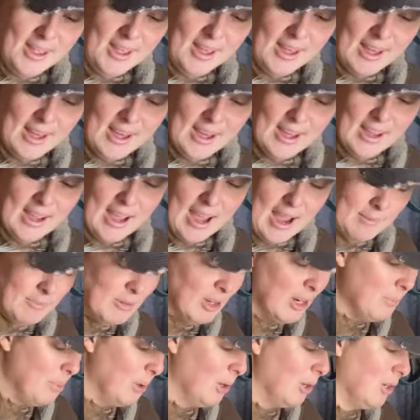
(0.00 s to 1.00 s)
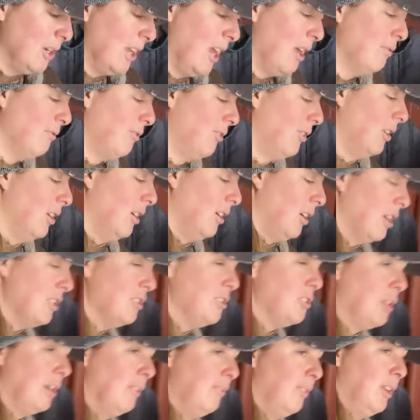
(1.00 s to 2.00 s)
uh, I'm gonna put her down for
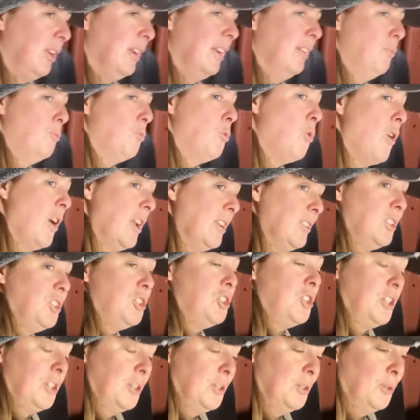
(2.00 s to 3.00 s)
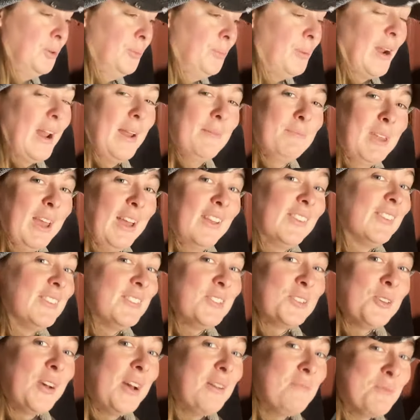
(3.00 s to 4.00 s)
conservatively one to two, but I'm guessing
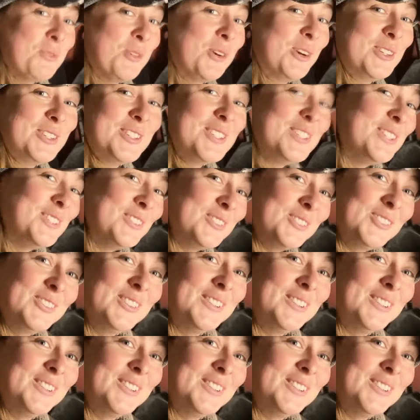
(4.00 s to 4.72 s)
she'll have more than two.